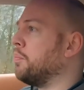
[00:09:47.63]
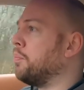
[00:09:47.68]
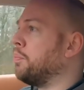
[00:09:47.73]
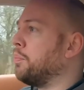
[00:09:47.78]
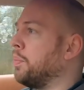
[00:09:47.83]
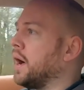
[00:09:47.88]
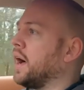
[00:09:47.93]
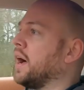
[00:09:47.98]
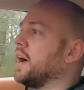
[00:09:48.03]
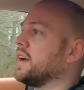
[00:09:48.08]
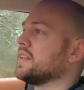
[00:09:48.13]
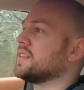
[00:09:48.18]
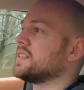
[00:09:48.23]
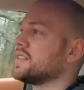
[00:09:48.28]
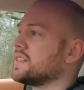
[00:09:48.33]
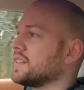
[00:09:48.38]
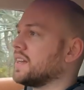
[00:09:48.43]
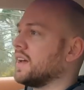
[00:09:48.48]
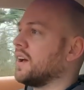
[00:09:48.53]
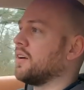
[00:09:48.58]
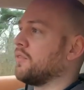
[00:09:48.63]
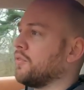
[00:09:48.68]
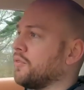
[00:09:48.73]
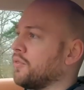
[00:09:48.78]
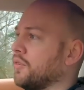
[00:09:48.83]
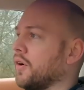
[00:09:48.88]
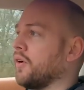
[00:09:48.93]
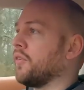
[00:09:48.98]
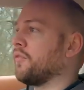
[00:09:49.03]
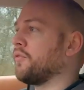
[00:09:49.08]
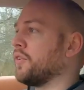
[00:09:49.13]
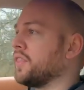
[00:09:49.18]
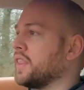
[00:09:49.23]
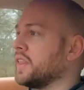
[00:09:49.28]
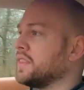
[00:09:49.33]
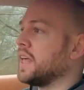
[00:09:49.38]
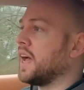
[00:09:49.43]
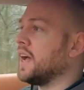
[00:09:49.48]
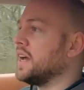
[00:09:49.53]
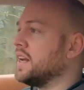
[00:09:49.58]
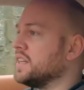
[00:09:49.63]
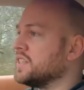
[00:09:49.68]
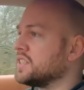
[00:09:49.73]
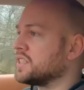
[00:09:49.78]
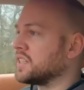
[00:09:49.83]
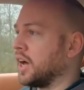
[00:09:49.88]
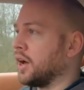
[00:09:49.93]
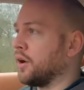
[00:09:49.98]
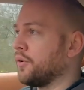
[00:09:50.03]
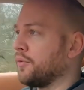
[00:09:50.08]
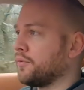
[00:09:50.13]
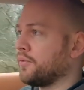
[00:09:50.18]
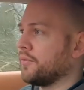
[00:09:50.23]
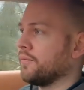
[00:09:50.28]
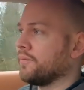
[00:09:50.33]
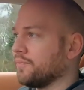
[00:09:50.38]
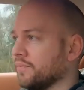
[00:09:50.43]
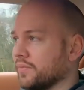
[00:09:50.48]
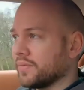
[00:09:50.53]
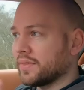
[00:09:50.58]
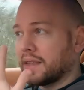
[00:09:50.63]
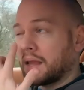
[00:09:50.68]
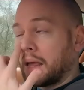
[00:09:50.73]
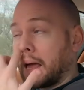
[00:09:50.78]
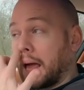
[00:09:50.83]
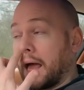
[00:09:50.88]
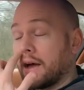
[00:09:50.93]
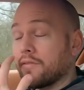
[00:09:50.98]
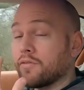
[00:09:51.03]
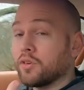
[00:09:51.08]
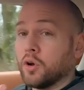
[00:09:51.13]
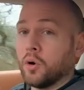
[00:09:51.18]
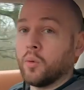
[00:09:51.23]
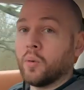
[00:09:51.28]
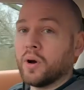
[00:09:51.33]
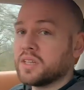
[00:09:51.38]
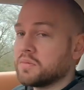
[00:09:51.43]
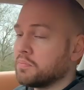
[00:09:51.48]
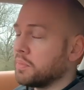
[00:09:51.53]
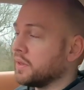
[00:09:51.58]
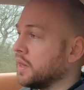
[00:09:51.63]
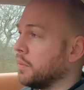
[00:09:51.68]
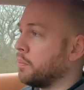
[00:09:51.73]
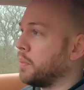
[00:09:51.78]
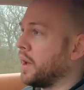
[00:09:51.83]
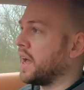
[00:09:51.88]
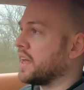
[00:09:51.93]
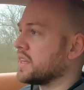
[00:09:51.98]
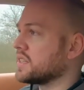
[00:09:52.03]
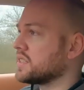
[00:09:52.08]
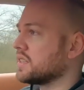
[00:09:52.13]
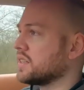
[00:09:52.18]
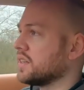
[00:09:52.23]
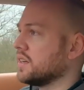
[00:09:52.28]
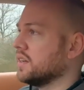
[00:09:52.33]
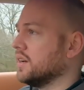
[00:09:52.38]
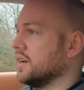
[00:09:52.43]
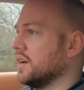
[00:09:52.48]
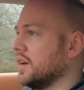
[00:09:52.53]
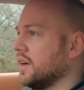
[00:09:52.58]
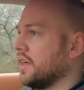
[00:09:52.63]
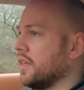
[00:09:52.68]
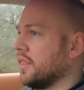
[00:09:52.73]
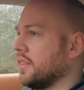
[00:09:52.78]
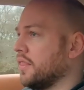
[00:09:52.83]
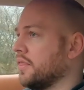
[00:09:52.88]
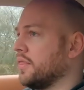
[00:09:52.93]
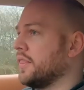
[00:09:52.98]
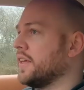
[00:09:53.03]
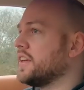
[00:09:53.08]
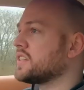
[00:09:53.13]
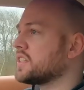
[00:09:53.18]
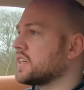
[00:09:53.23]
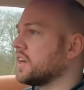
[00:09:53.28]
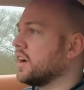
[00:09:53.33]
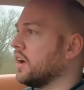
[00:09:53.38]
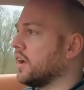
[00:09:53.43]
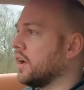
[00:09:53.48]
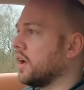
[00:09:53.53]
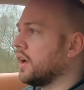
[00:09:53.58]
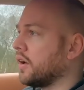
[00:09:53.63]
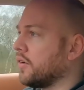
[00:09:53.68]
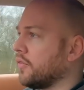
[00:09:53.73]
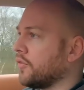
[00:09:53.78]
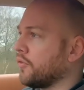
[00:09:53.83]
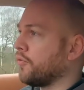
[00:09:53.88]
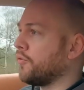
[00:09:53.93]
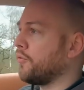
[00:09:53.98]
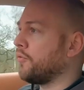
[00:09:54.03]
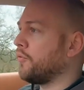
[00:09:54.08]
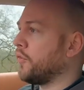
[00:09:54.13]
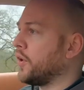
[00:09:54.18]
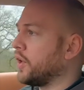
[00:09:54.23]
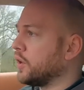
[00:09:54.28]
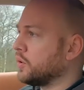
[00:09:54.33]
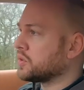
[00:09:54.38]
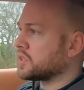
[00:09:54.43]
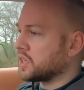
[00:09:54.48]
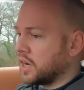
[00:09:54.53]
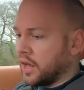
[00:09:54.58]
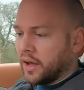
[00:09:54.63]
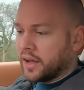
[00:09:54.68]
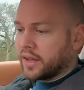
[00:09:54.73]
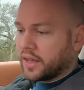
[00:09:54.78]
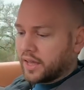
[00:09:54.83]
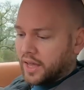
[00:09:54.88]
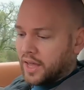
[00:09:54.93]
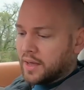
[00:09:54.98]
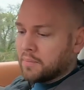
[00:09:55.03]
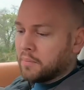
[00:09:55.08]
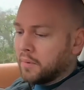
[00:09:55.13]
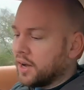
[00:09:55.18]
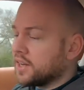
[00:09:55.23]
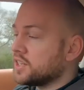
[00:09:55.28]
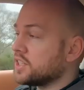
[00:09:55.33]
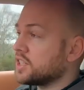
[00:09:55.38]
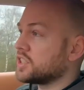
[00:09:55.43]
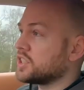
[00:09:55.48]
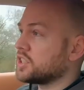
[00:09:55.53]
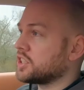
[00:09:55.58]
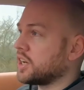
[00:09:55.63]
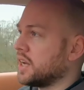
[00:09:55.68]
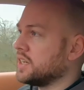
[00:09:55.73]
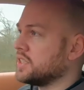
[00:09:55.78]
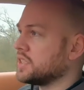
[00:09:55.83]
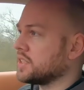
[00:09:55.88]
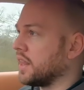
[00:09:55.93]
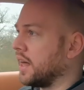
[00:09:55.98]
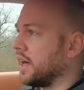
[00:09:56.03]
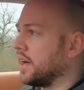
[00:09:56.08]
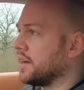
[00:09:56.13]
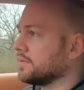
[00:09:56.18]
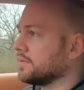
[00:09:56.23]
But for the daily stuff, haven't always been the best. This car feels like it might just change that.